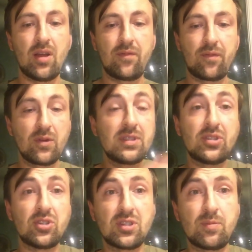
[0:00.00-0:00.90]
First,
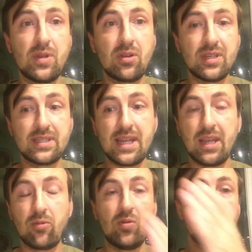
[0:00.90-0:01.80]
it's your spirit
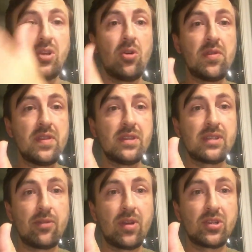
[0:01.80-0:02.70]
saying, we should go in this
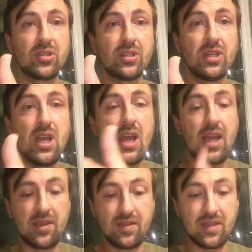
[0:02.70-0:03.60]
direction.
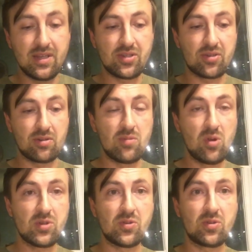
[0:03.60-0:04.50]
And then it's your
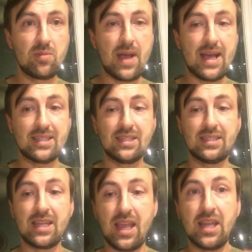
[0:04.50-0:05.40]
emotional capacity
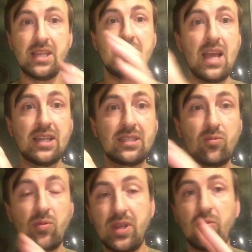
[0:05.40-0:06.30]
saying, yes,
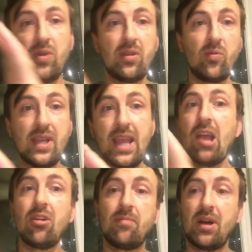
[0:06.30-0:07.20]
we
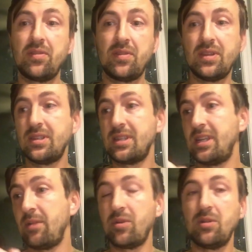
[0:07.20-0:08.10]
care about this, and
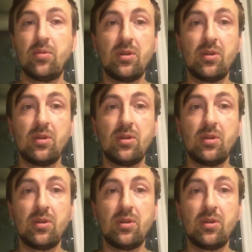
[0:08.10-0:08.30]
I'm going to put